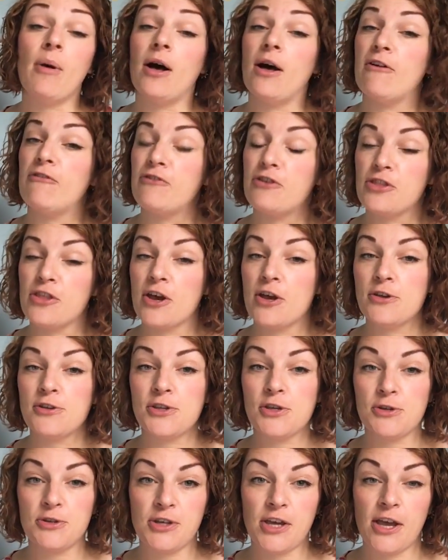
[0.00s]
but for
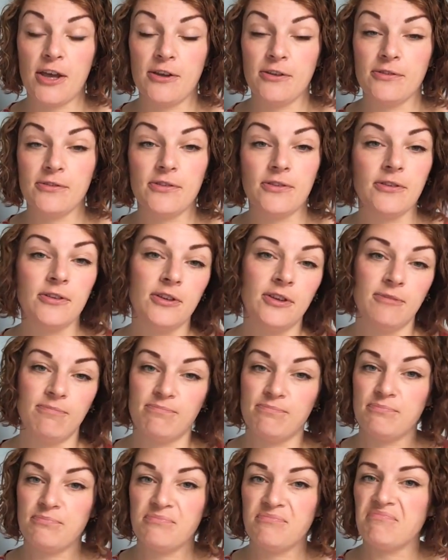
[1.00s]
those who don't,
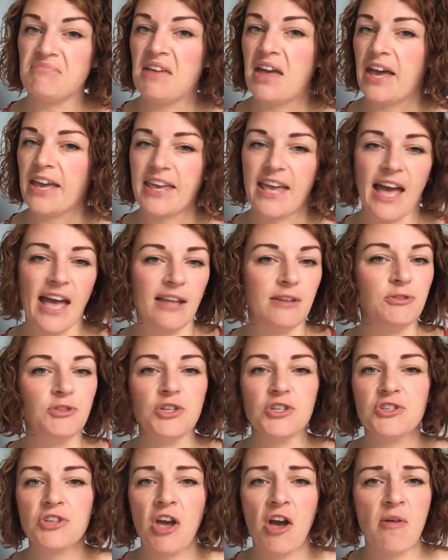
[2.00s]
again,
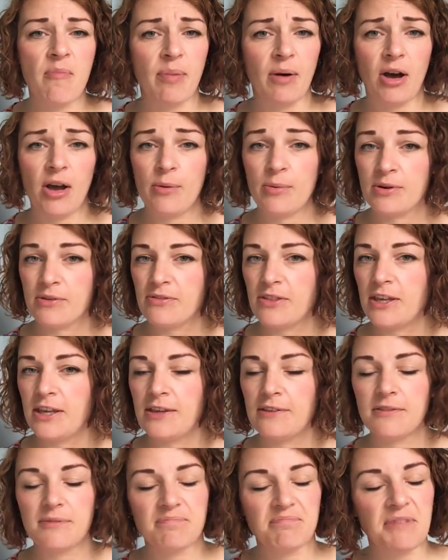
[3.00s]
just go and buy one of
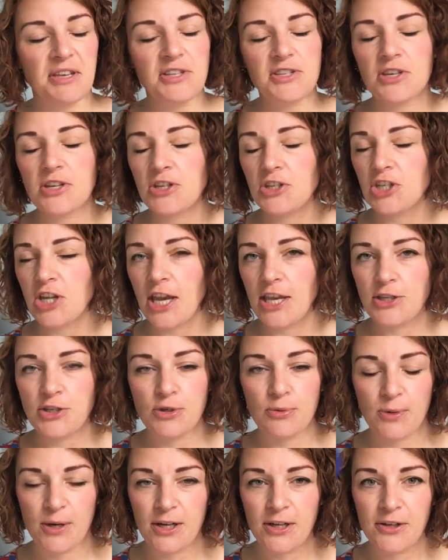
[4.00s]
these. It's going to
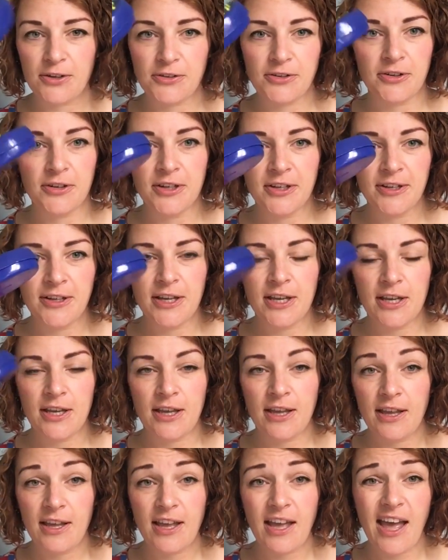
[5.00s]
change your world.
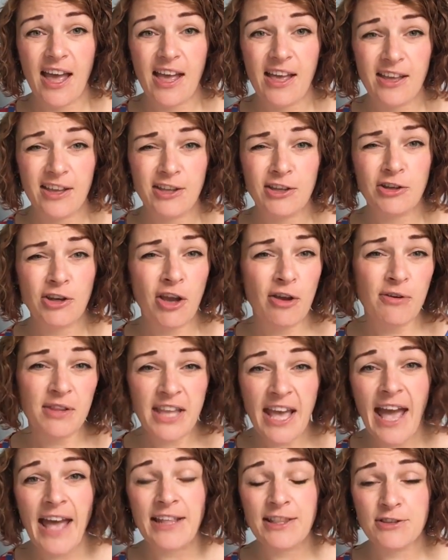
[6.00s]
You know, at
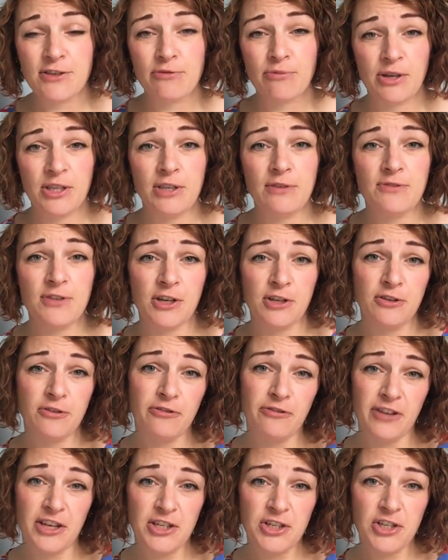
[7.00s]
the end of when you've done
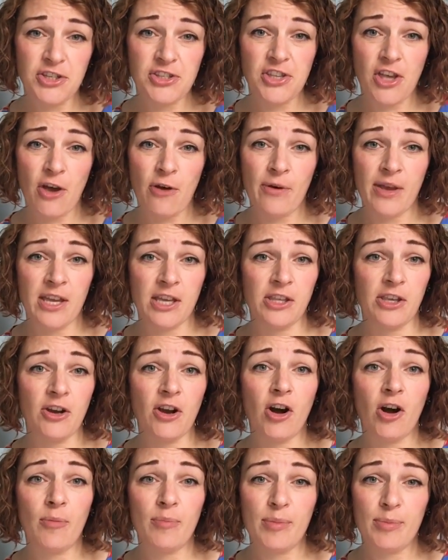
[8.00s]
your finish of sewing and you
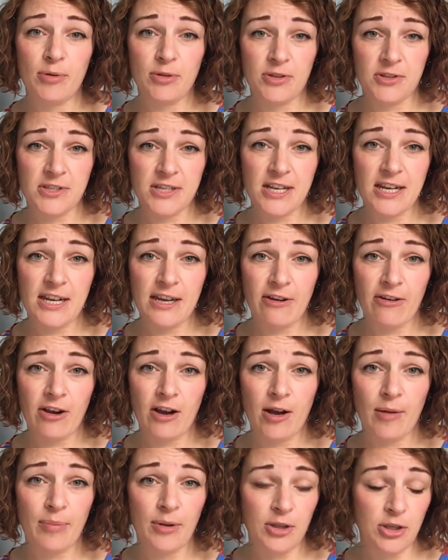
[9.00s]
can't be bothered to clear
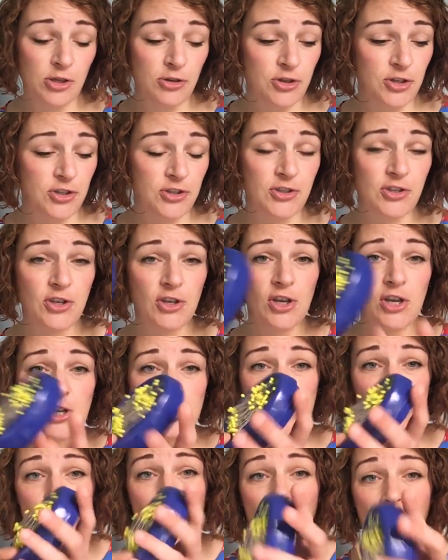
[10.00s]
up, and you just
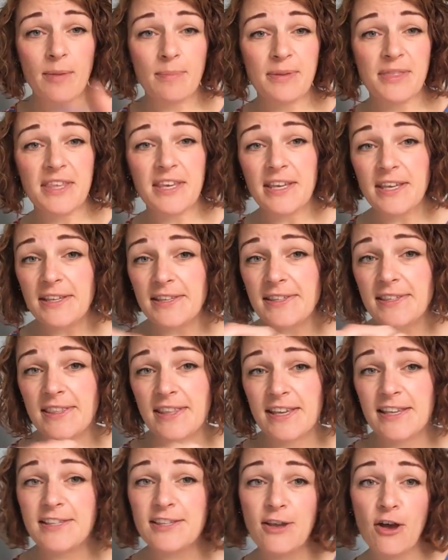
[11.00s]
swipe these,
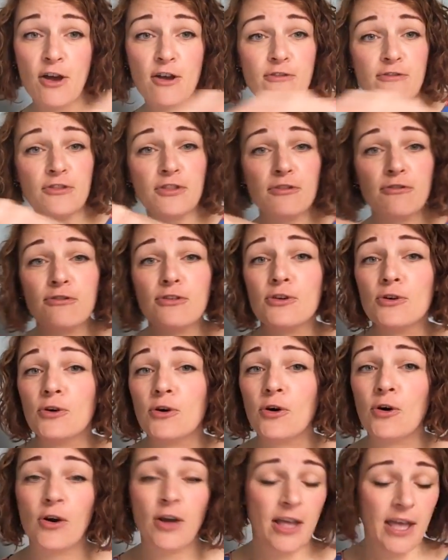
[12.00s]
this over the
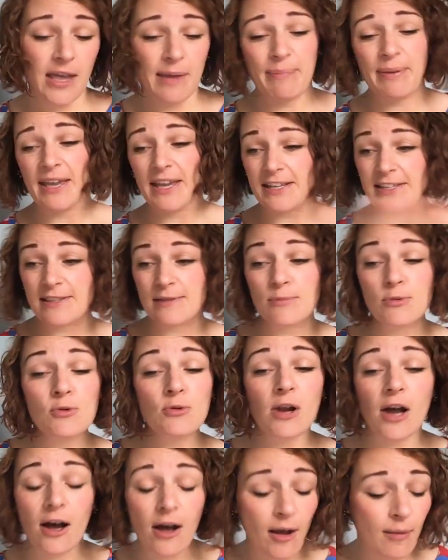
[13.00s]
floor, it picks them
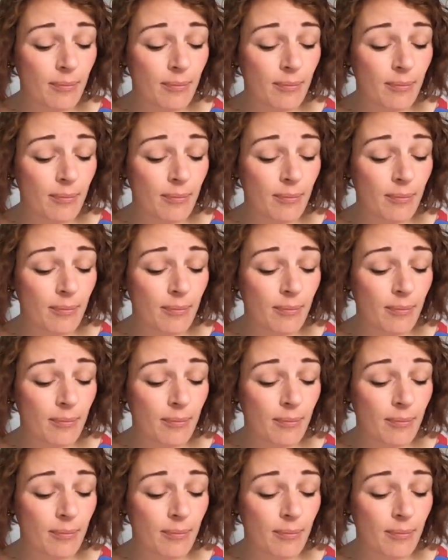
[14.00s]
all